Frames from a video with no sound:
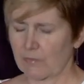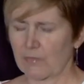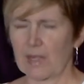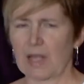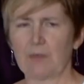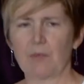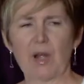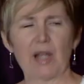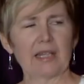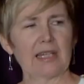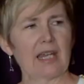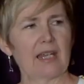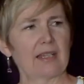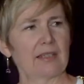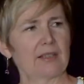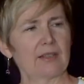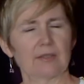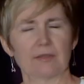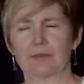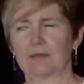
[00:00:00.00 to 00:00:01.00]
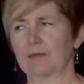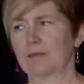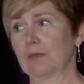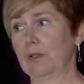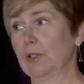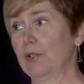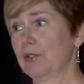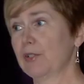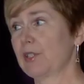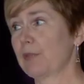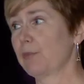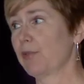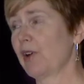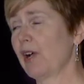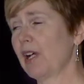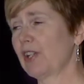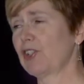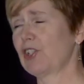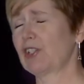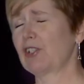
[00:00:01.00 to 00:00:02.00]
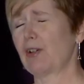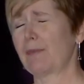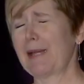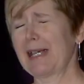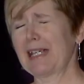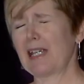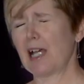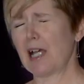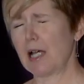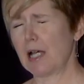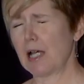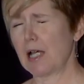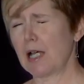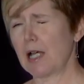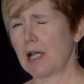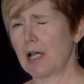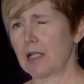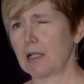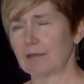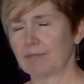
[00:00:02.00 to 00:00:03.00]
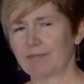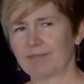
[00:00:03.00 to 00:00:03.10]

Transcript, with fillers: In my case, lose the project. Oh my God.